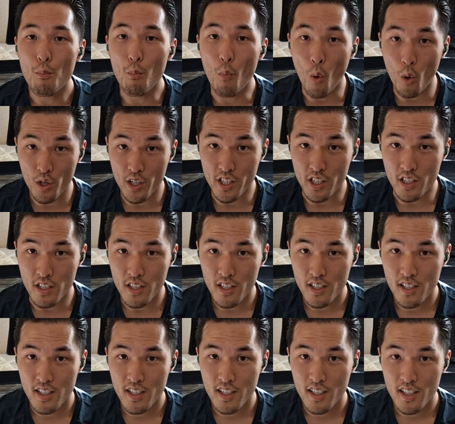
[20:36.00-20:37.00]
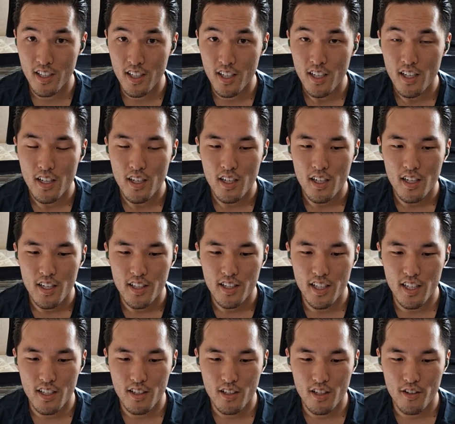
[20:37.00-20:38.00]
Morden.
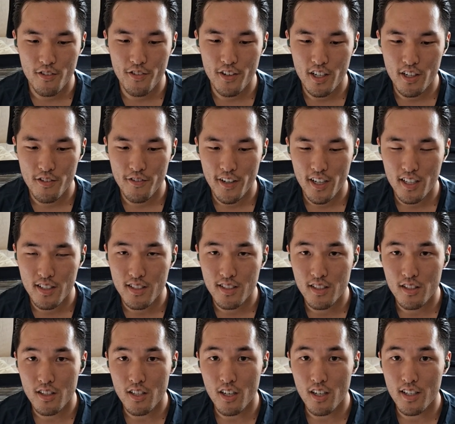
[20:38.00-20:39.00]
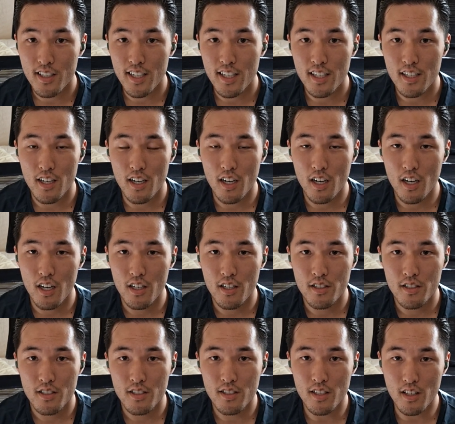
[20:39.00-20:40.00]
Now, a very fast talking
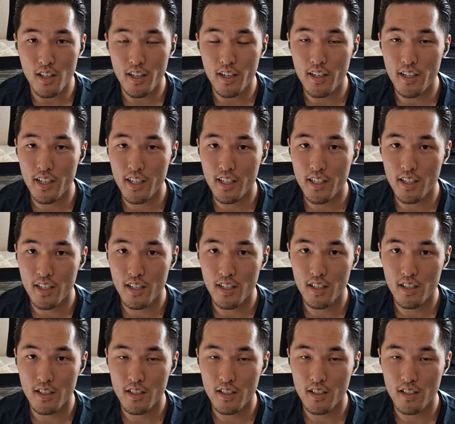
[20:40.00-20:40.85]
Salarian